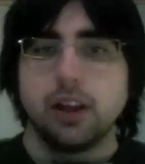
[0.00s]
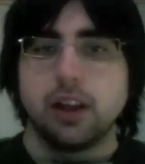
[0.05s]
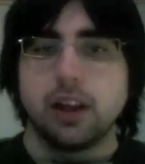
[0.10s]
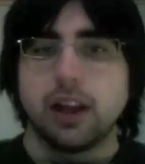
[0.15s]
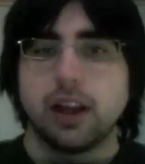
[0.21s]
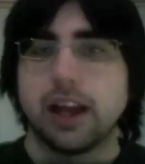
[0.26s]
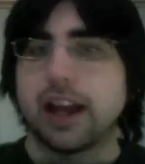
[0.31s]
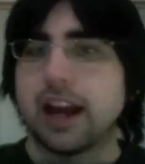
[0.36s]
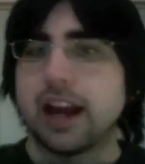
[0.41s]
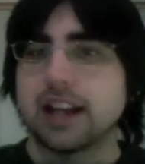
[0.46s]

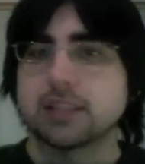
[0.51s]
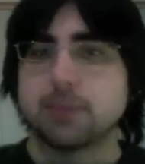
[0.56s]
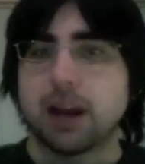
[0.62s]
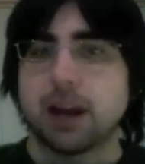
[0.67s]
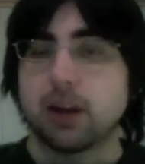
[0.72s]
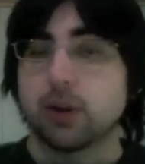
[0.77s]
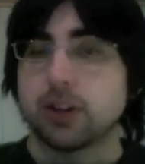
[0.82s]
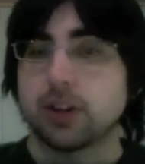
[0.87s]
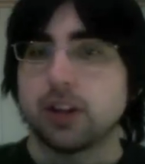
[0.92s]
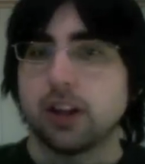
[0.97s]
Hey guys,
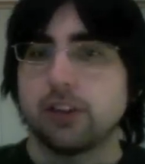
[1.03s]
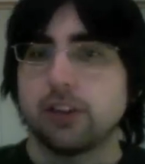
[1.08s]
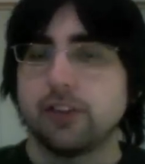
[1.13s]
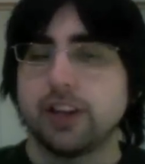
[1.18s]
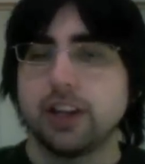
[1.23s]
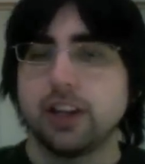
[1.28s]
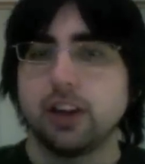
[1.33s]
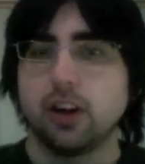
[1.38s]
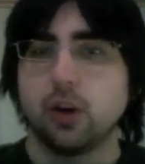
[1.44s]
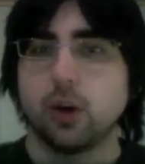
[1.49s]
back with another
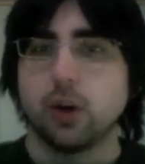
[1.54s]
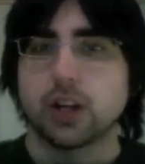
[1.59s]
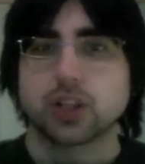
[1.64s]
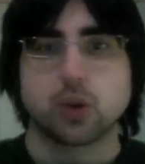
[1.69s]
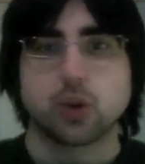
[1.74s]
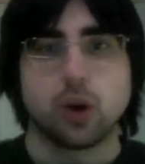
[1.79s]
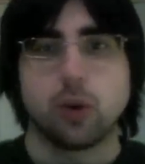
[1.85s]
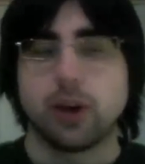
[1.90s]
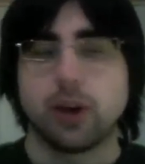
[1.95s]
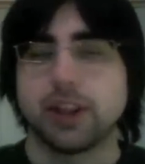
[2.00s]
video, a
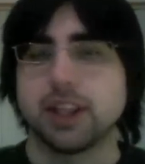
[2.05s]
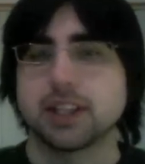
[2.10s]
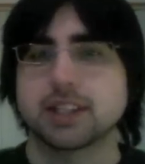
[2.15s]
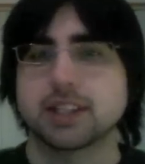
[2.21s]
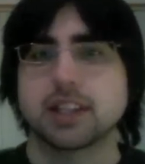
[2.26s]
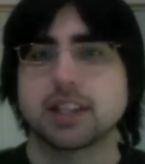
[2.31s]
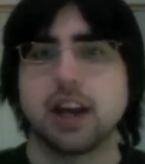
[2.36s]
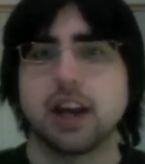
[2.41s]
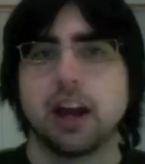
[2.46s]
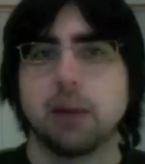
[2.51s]
short one
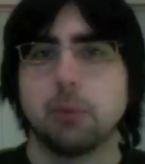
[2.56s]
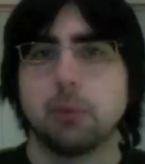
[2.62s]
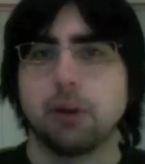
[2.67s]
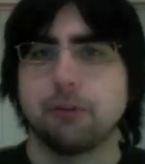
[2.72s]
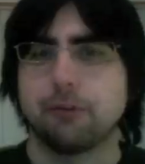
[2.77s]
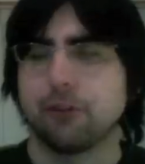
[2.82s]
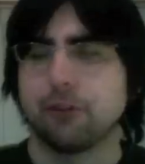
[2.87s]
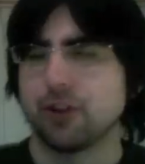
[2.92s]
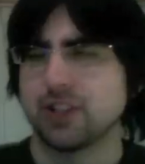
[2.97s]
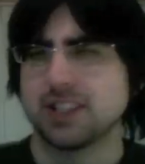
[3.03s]
this time, a
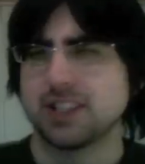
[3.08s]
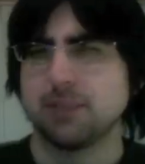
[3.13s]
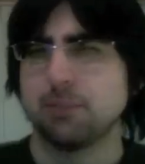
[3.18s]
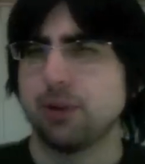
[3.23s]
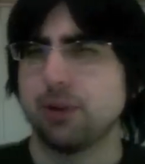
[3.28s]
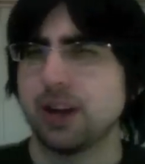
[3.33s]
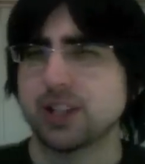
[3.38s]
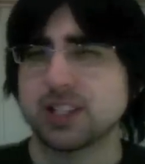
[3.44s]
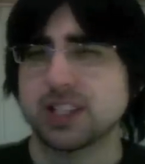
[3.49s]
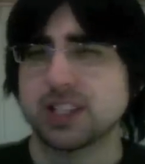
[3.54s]
first
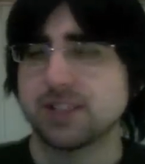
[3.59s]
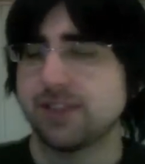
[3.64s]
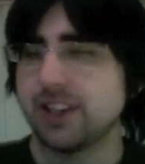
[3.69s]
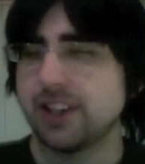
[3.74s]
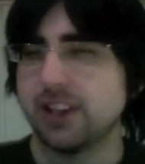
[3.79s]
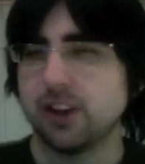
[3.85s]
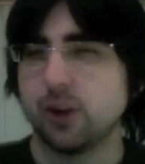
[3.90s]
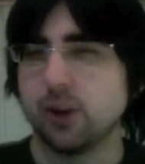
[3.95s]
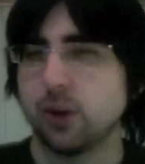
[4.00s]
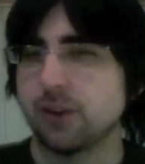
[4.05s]
impressions
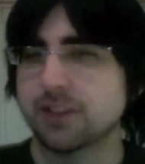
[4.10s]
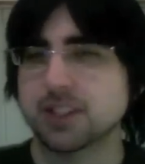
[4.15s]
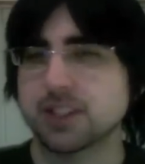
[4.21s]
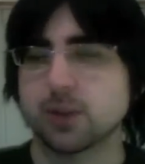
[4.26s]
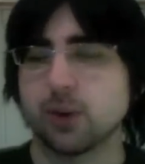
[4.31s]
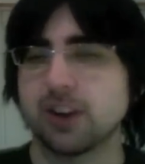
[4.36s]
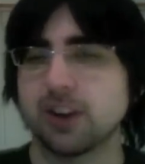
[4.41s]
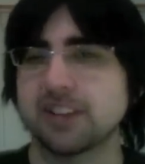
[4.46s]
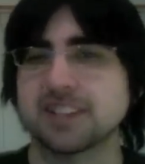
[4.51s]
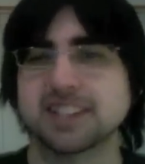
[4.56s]
video of
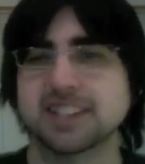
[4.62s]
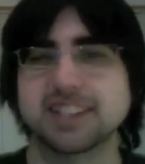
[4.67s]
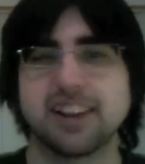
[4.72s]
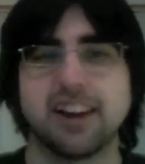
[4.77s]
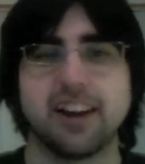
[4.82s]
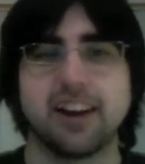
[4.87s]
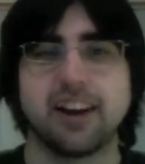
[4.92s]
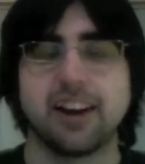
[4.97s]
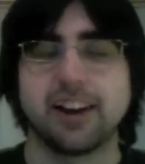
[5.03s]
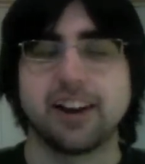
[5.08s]
sorts
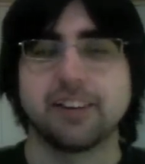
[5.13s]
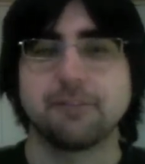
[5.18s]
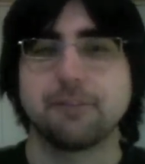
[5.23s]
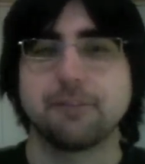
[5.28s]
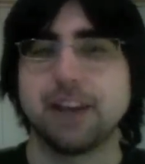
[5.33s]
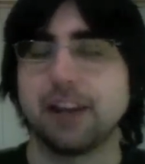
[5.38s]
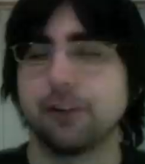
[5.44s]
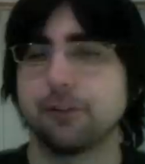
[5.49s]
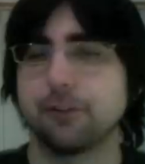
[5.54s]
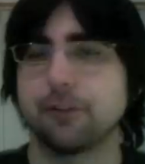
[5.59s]
on
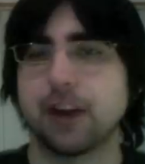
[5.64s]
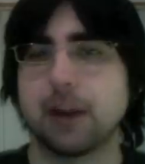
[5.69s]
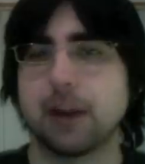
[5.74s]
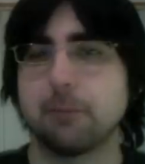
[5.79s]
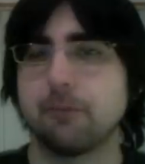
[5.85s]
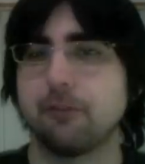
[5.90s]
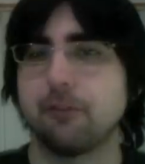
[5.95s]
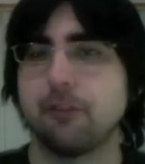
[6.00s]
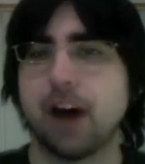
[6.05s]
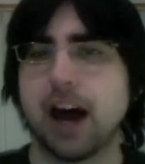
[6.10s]
Fatal
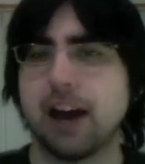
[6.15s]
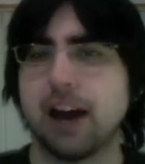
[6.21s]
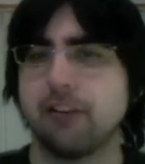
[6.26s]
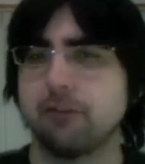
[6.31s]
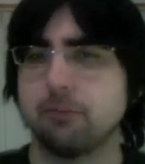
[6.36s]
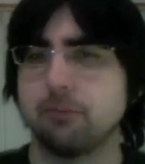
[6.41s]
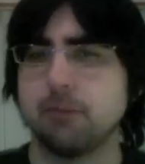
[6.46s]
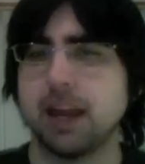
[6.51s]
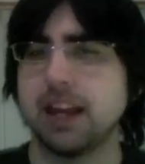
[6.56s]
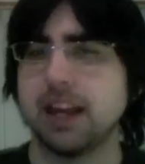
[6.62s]
Frame
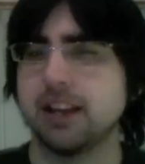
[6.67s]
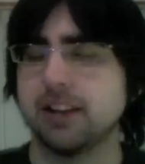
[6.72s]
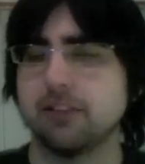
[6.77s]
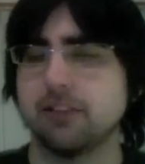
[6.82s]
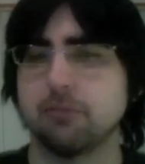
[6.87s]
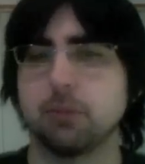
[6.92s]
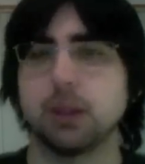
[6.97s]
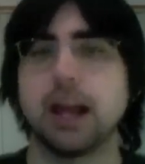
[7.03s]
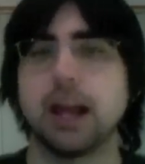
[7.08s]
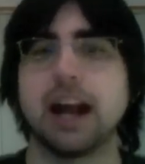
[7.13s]
5 Maiden
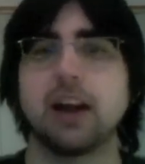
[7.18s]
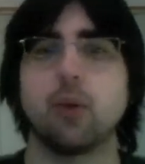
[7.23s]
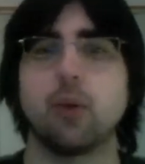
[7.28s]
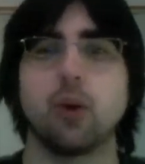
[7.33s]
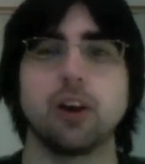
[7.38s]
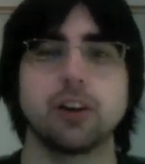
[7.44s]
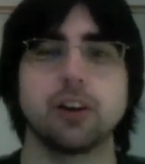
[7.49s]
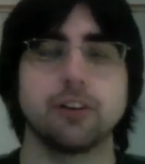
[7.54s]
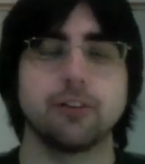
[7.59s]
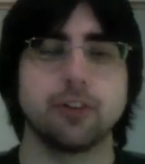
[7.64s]
of
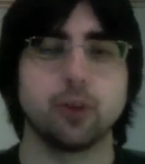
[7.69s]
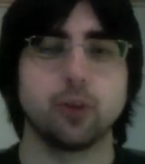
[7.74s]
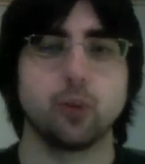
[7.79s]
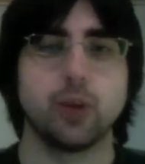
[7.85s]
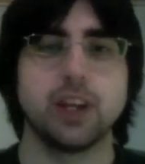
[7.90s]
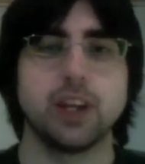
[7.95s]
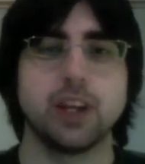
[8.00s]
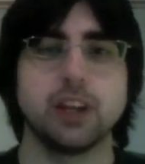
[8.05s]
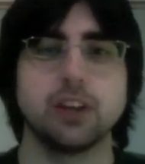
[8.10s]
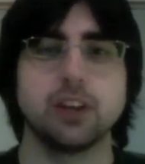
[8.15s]
Blackwater for the
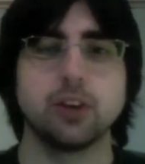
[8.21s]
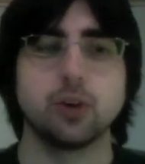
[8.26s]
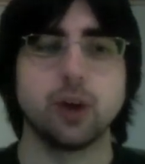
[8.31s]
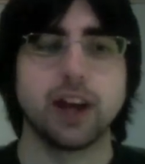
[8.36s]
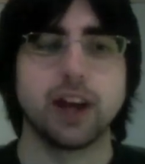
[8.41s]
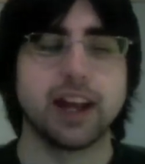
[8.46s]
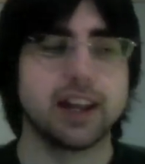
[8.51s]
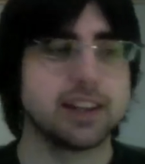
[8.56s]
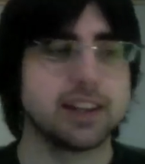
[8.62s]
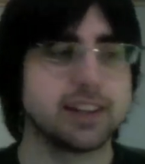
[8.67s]
Wii U,
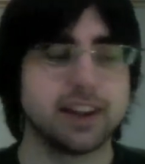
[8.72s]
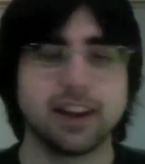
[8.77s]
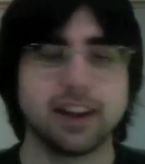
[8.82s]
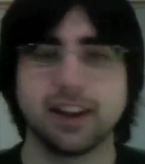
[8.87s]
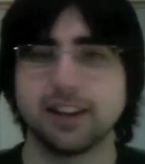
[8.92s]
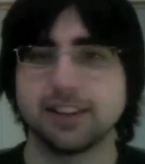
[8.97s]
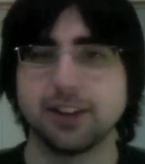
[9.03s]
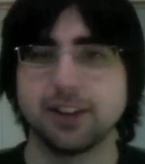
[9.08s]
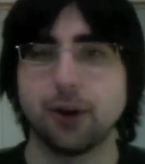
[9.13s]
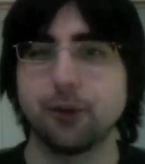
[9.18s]
and
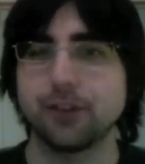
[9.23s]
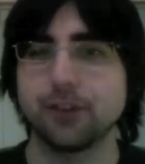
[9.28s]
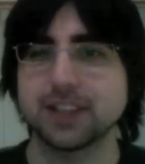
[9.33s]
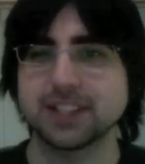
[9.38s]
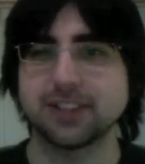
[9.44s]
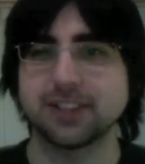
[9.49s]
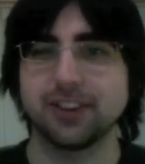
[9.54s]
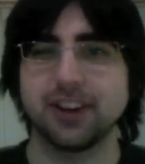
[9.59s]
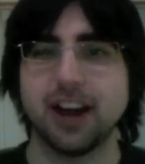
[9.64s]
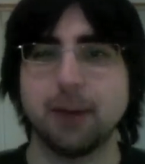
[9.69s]
no
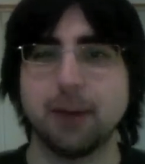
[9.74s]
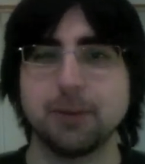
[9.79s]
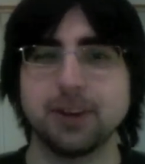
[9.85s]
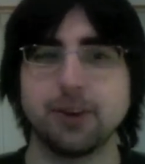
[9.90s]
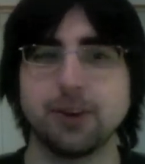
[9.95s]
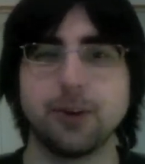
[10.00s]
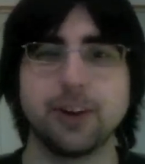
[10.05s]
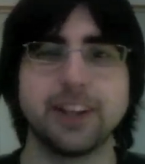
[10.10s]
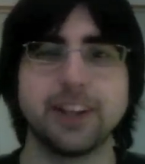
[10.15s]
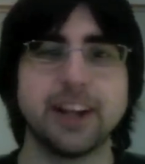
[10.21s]
physical copy to
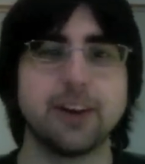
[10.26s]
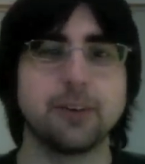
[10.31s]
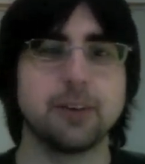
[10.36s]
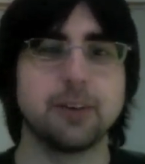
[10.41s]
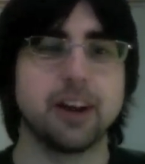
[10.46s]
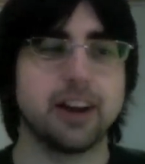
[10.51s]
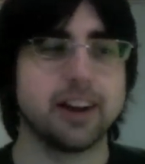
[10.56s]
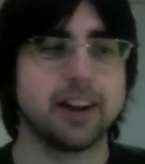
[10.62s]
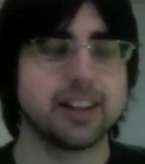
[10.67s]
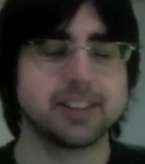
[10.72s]
hold
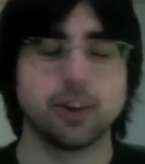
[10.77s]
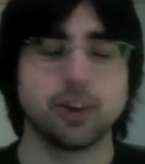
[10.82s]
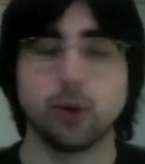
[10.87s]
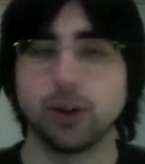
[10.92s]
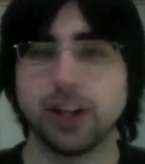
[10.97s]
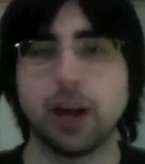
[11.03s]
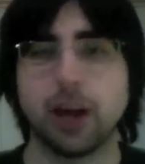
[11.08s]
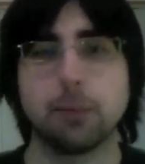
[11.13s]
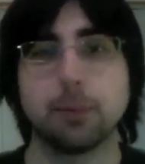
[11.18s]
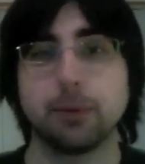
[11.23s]

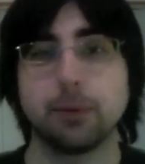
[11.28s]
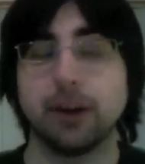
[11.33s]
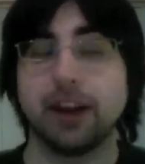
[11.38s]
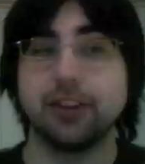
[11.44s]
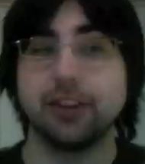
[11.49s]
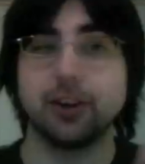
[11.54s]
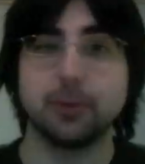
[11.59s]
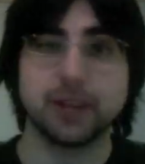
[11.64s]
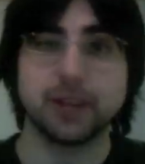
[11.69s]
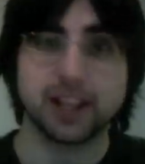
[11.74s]
up
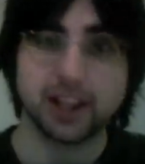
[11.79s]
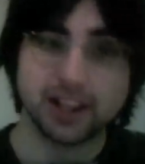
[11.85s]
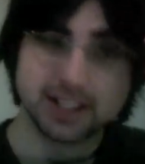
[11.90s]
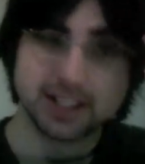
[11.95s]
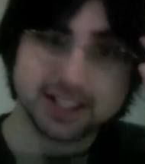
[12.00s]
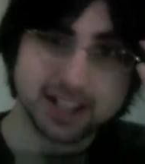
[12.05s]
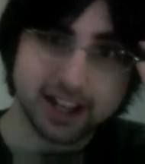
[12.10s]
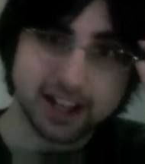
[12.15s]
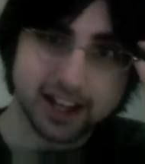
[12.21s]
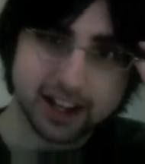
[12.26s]
rather,
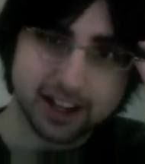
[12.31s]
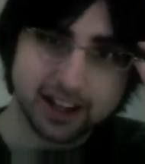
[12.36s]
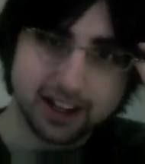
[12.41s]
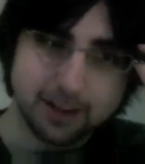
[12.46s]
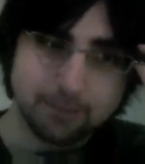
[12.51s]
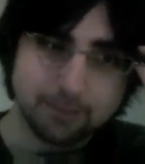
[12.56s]
because in